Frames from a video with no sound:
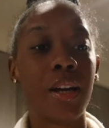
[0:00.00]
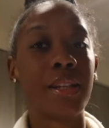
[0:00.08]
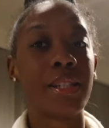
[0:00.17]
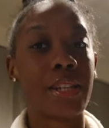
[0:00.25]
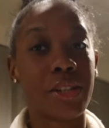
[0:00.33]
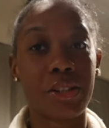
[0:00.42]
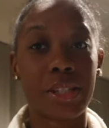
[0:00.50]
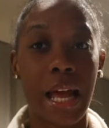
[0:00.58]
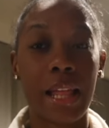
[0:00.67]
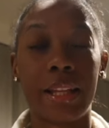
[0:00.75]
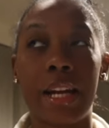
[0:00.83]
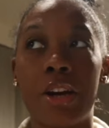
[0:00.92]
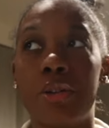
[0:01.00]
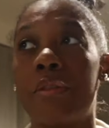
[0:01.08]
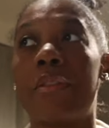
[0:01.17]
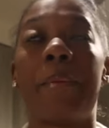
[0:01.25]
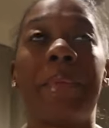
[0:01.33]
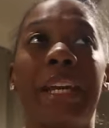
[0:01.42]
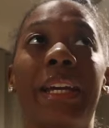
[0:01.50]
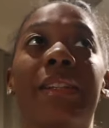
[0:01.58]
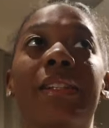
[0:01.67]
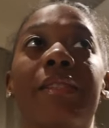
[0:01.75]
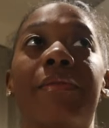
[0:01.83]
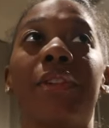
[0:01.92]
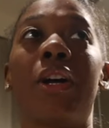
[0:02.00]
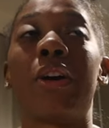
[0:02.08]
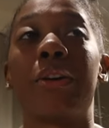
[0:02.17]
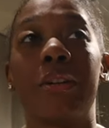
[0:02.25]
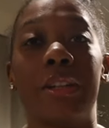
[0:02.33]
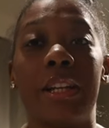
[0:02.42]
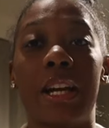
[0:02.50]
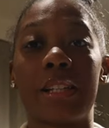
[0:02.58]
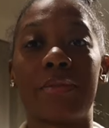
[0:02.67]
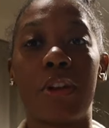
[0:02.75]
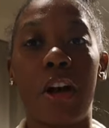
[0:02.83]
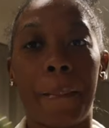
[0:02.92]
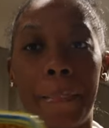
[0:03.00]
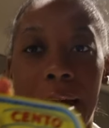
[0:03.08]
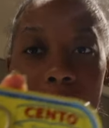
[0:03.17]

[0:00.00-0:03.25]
Caesar salad. I don't know if I'll make it in this vlog or the next vlog, but